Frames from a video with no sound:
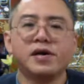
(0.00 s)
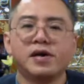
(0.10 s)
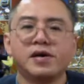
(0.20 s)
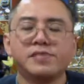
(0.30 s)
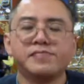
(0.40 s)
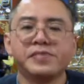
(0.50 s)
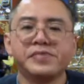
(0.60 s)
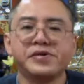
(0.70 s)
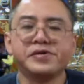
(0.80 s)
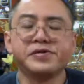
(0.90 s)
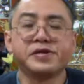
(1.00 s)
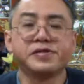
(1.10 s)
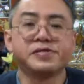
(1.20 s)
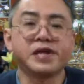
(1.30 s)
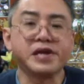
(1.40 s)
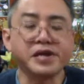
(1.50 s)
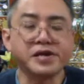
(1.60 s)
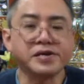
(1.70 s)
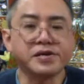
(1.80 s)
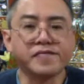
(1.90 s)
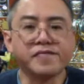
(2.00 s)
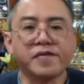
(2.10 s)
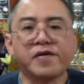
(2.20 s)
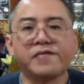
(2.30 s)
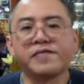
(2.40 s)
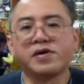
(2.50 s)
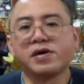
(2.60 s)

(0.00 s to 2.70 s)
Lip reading: And maybe that thinking involve